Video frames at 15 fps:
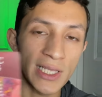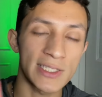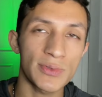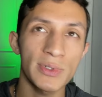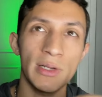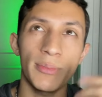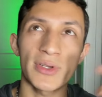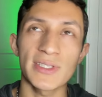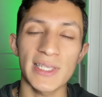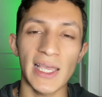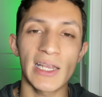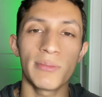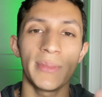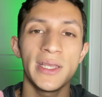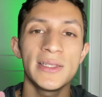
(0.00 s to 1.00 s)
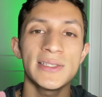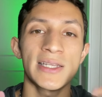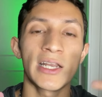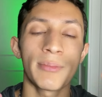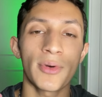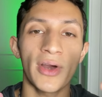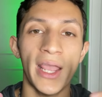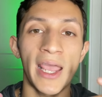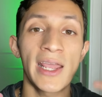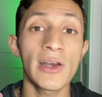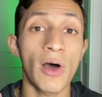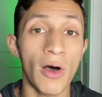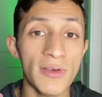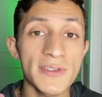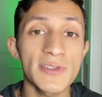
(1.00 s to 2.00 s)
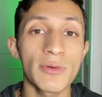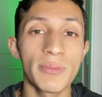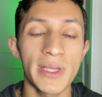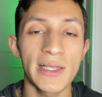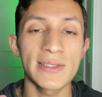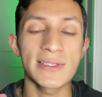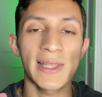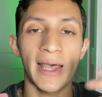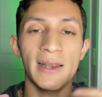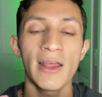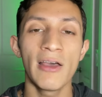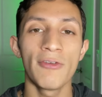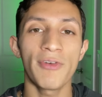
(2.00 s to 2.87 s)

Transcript: That's what number 10 means. And number eight also means that